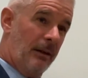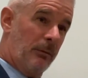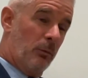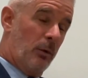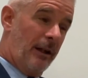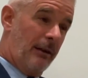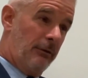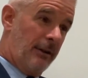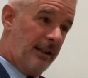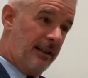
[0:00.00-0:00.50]

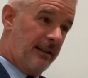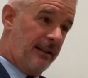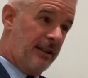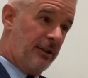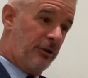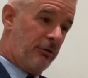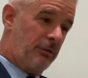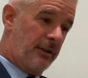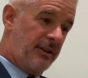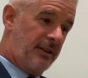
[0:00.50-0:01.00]
We're in an
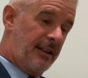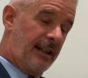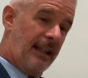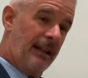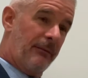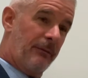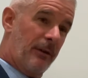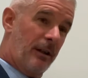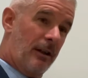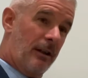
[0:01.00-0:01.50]
interesting
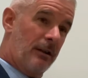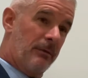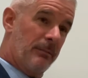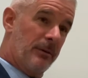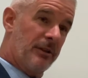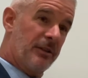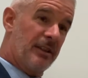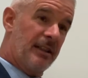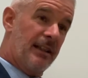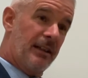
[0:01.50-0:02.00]

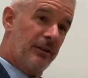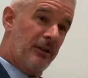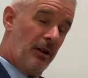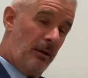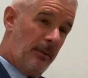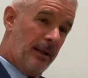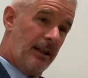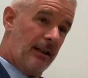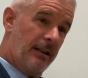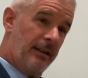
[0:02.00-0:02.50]
environment
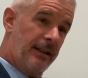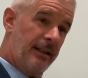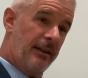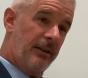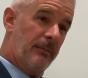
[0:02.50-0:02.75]
economically.